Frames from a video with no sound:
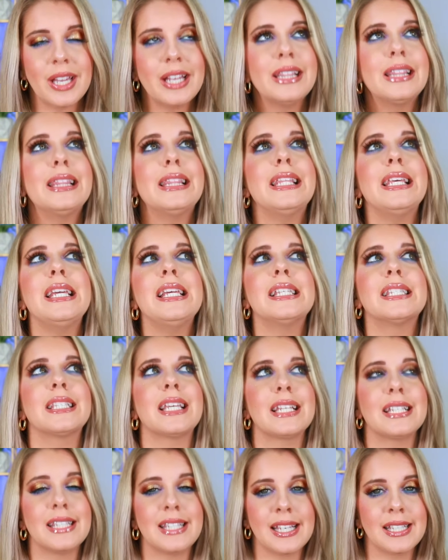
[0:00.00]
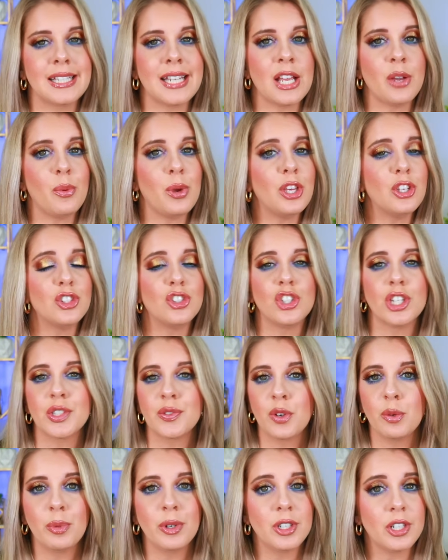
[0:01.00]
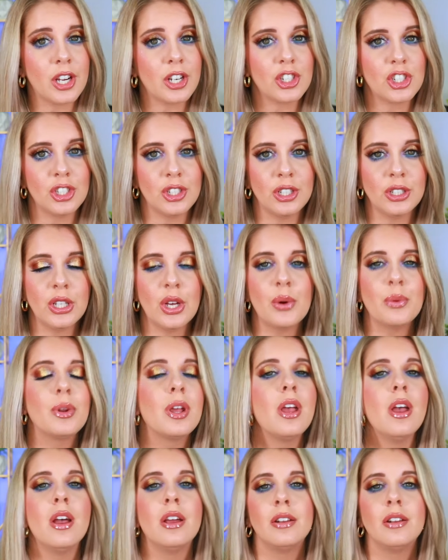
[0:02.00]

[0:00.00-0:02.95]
at least like six to eight weeks just for production alone,